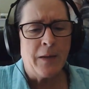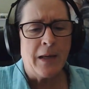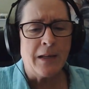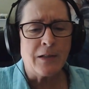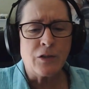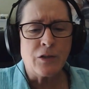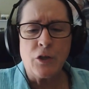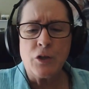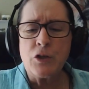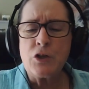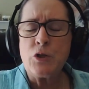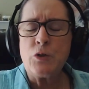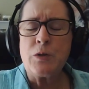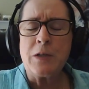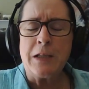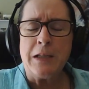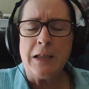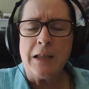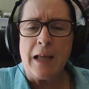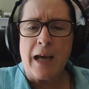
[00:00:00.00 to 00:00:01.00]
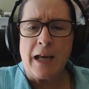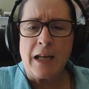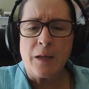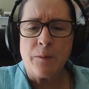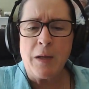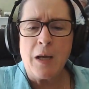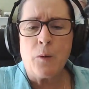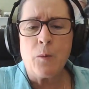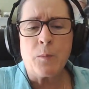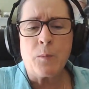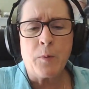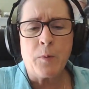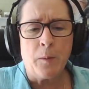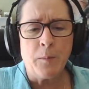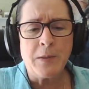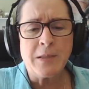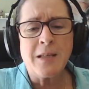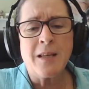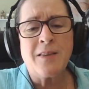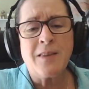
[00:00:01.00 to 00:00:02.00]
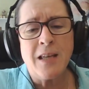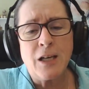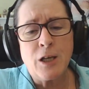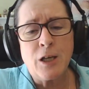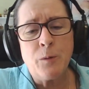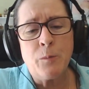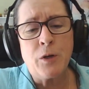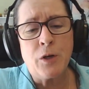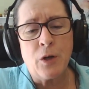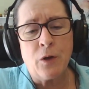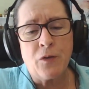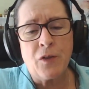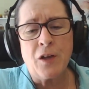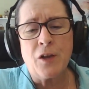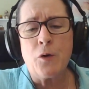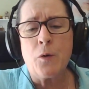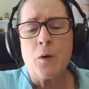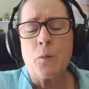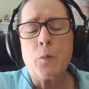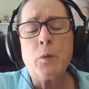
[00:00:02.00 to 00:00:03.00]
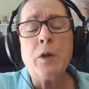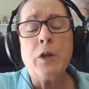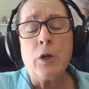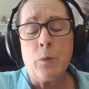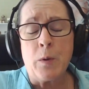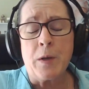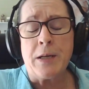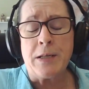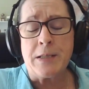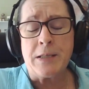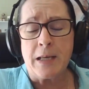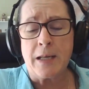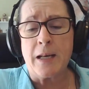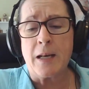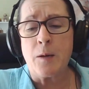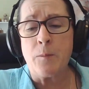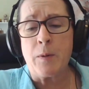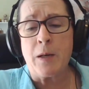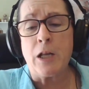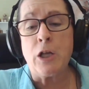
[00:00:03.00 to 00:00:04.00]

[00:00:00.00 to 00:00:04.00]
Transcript: as long as you didn't lie to me, I would probably say thank you, but no, thank you. I really don't want to date anybody